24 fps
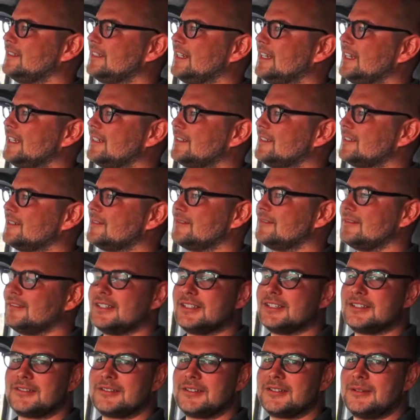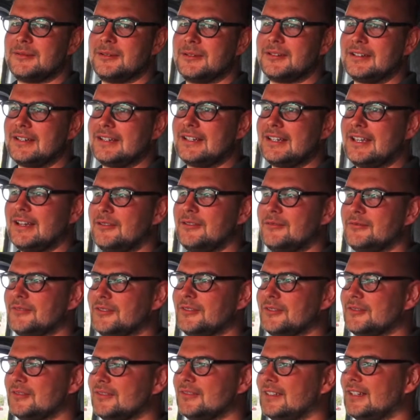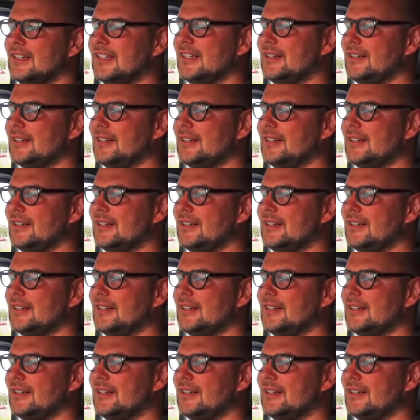the day, just extremely helpful.